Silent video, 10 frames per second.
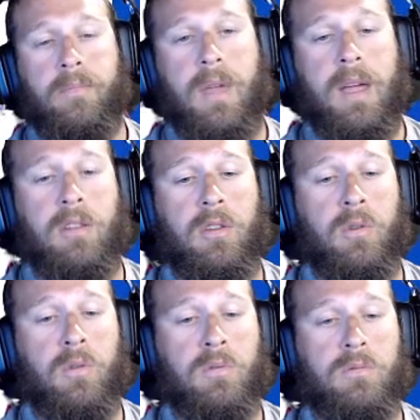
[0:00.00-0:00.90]
I
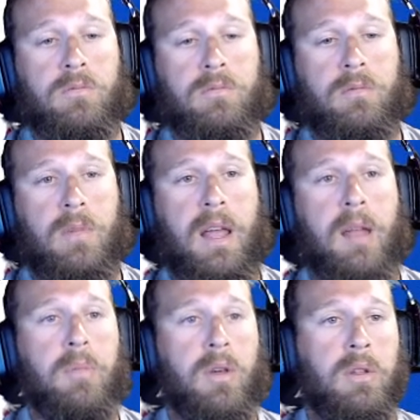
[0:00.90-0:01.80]
do a lot
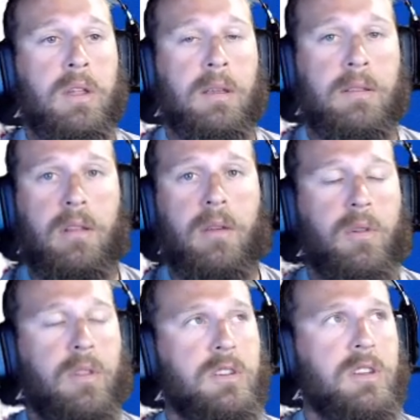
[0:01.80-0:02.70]
of building stuff
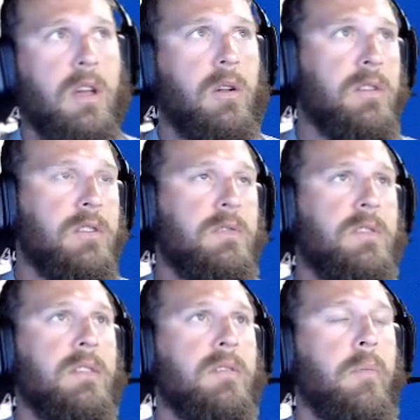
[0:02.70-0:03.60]
on this channel, as you
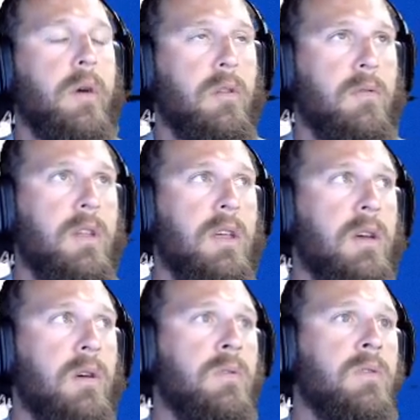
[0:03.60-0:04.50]
see some other
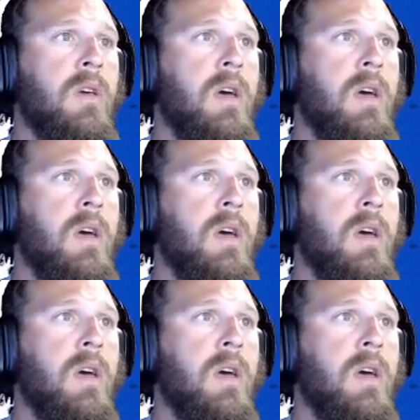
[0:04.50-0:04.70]
videos.